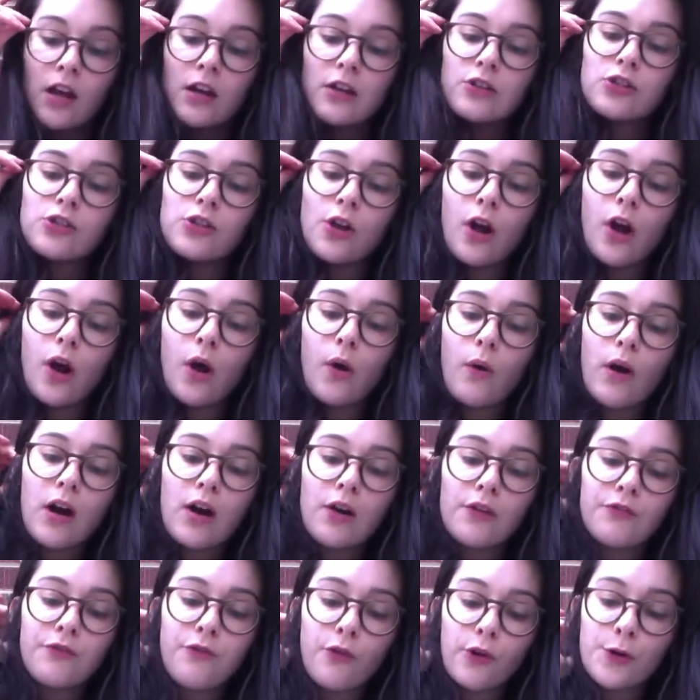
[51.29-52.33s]
So
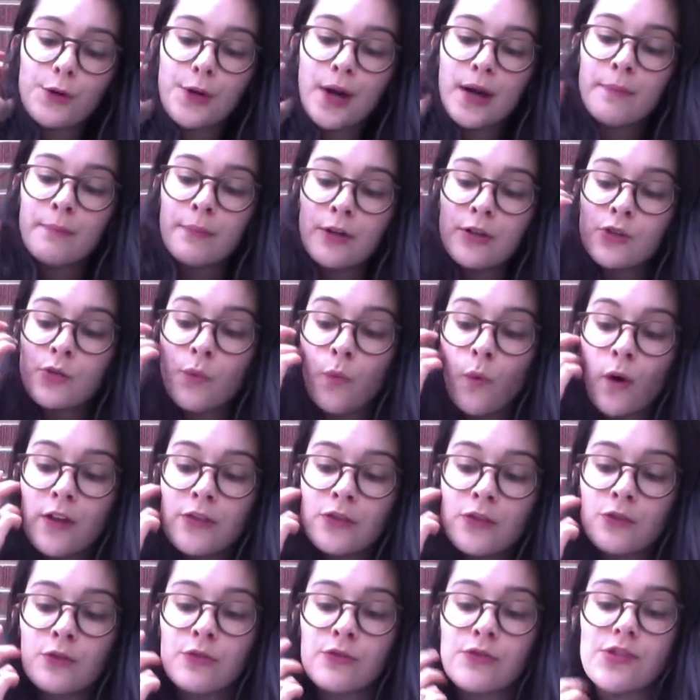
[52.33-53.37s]
for numbers
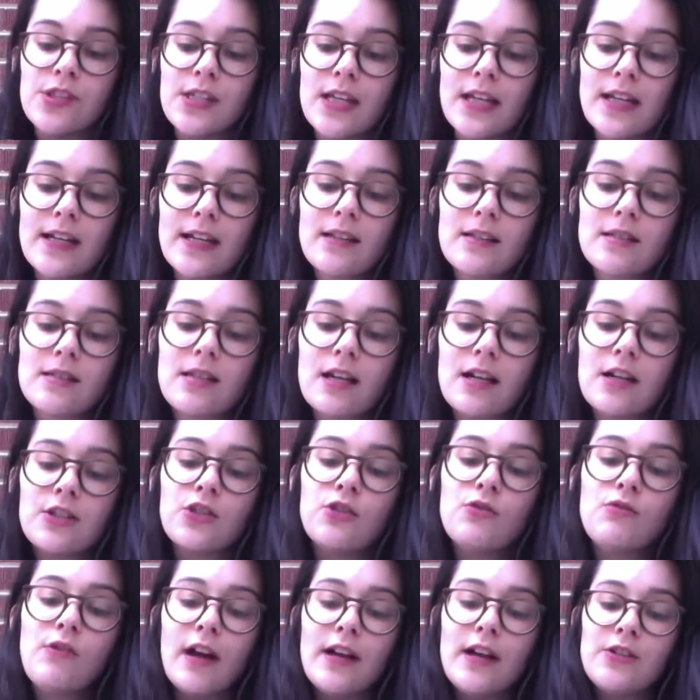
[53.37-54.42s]
1 through 6,
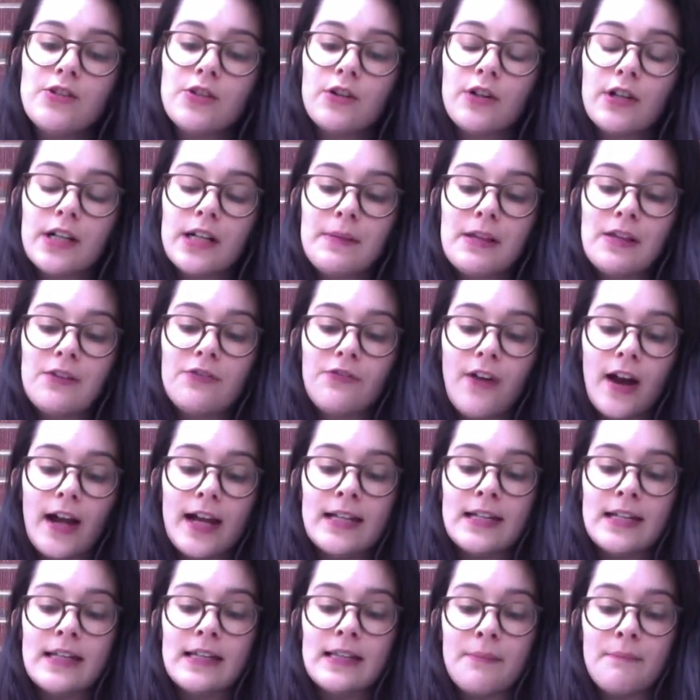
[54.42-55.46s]
you guys are going to be
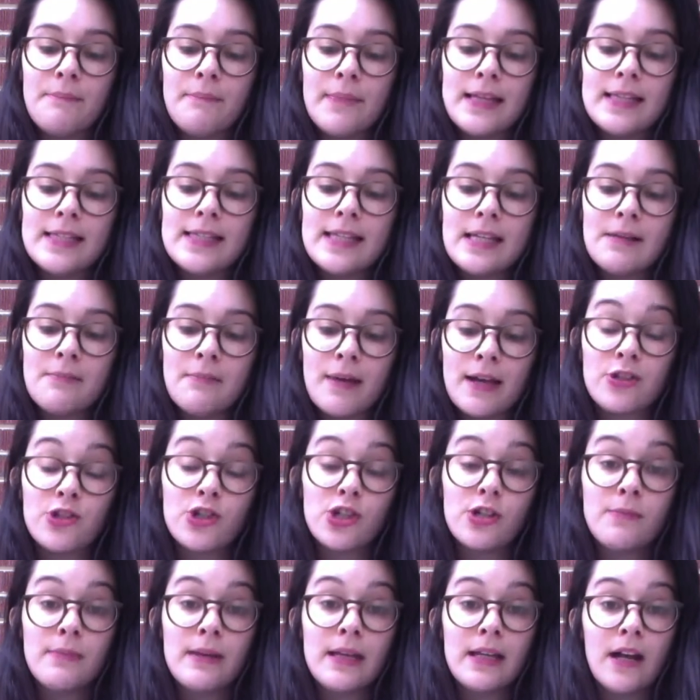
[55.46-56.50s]
finding the missing
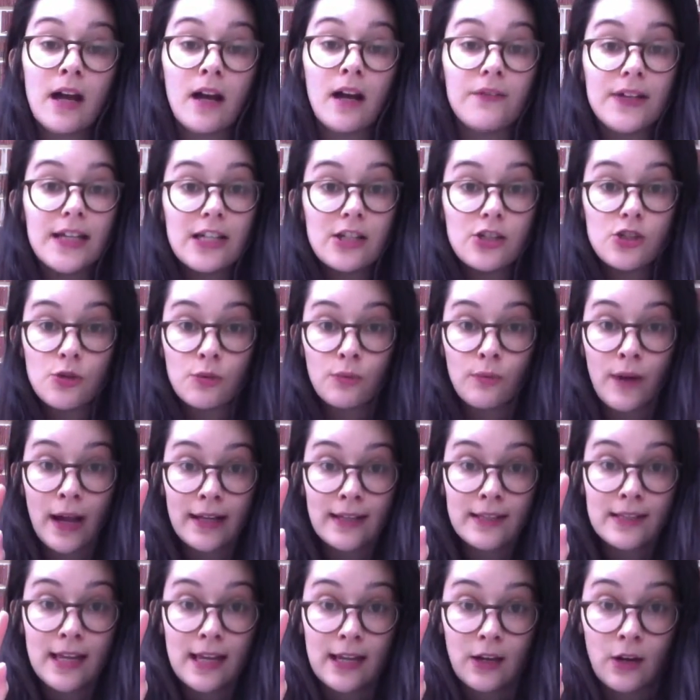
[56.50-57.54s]
measurement of each
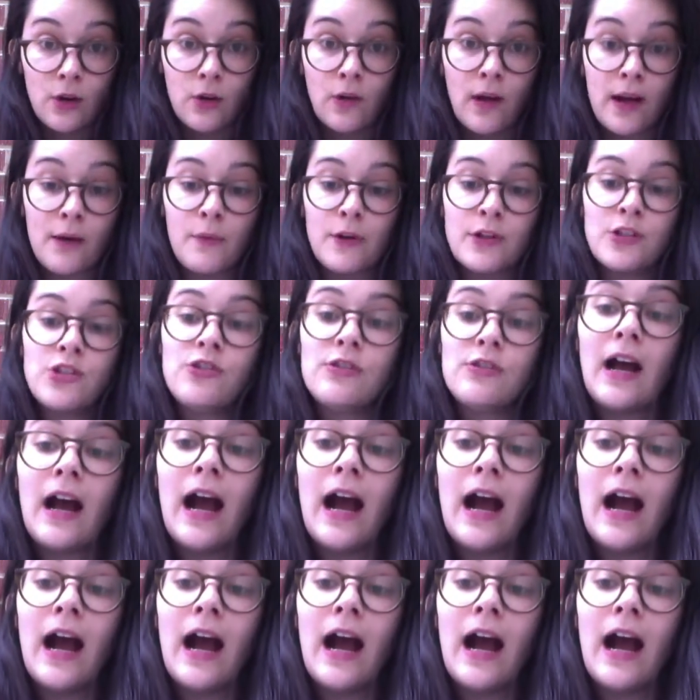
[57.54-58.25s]
rectangle. I want you to